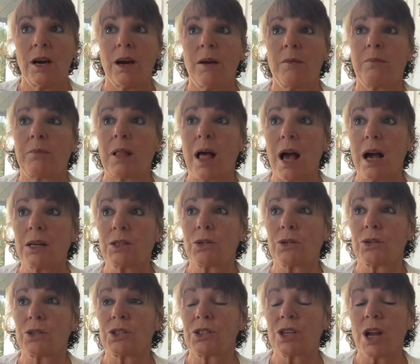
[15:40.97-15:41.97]
Blocked
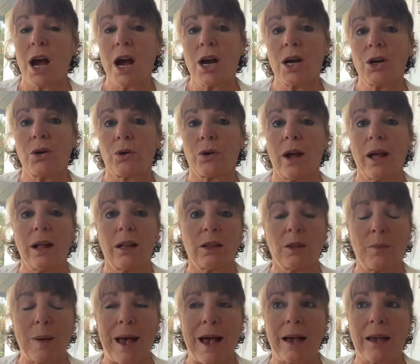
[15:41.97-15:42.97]
or stuck or
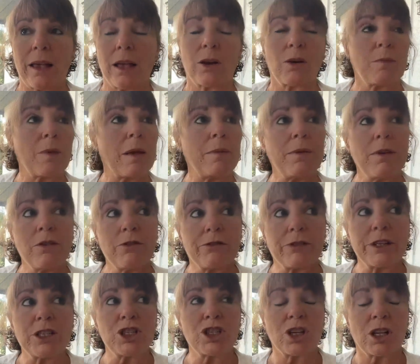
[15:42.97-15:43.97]
held back in, or maybe you've
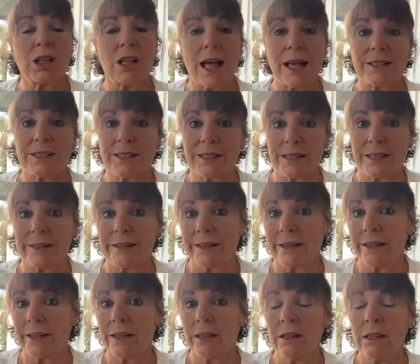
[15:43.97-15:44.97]
reached a glass
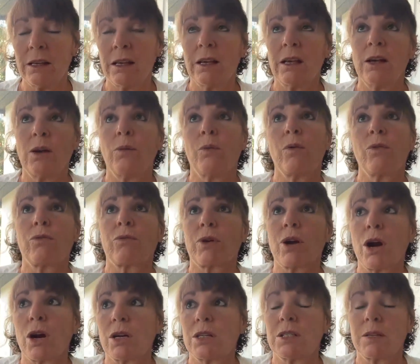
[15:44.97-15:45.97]
ceiling with
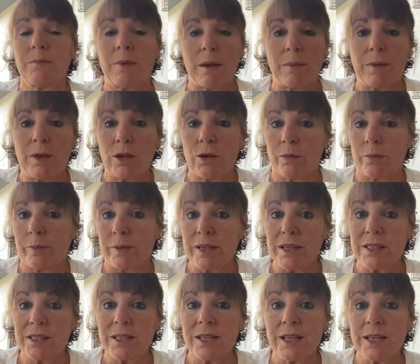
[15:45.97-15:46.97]
regard to maybe your
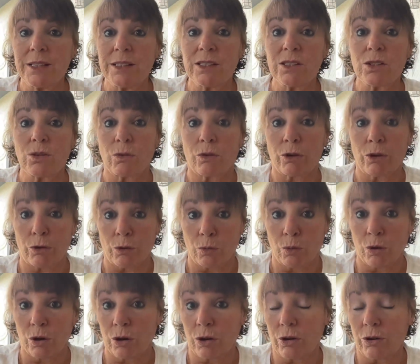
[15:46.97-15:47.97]
business or your
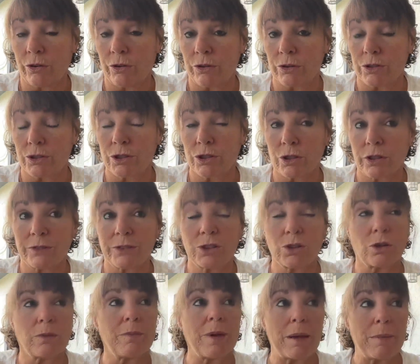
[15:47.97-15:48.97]
work or your service,
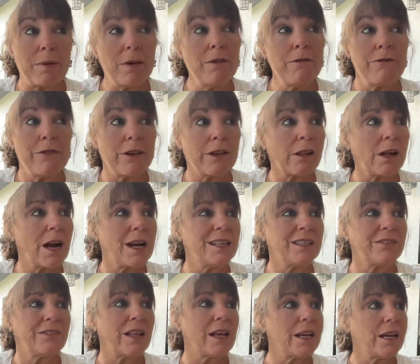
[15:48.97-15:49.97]
or maybe you feel kind
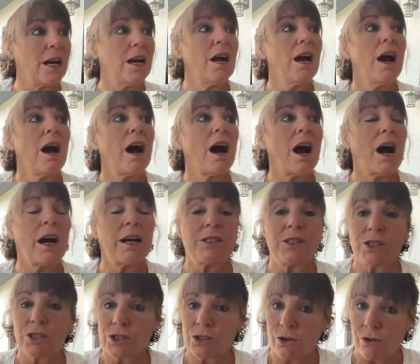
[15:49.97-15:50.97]
of like
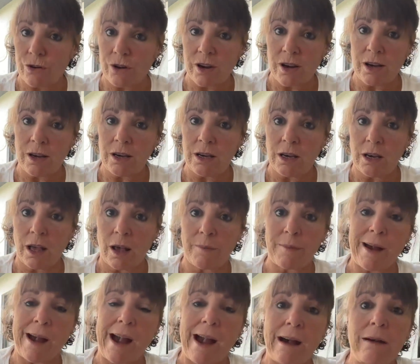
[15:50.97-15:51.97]
uncertain
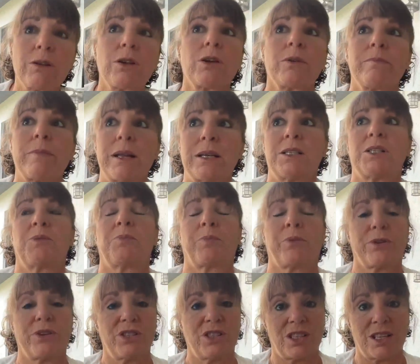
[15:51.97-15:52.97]
about how you're meant to
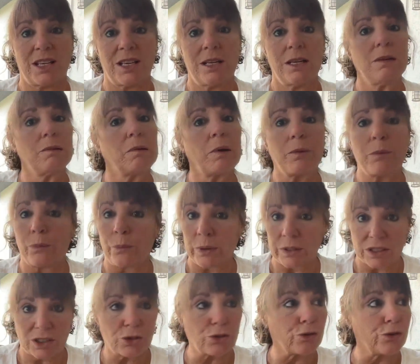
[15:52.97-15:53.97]
proceed, or
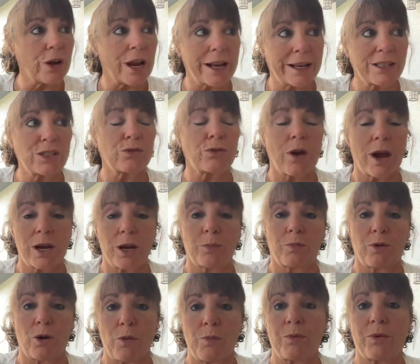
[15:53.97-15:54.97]
what's your next right
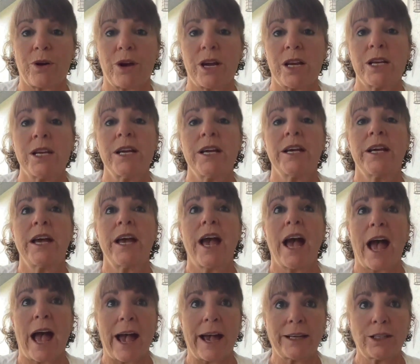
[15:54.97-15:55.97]
appropriate
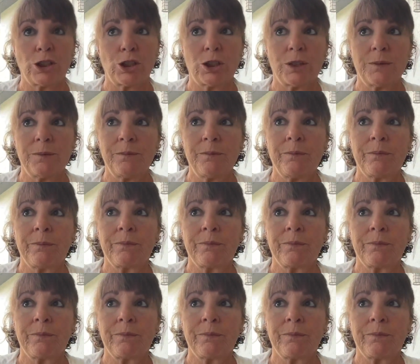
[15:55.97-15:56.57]
action.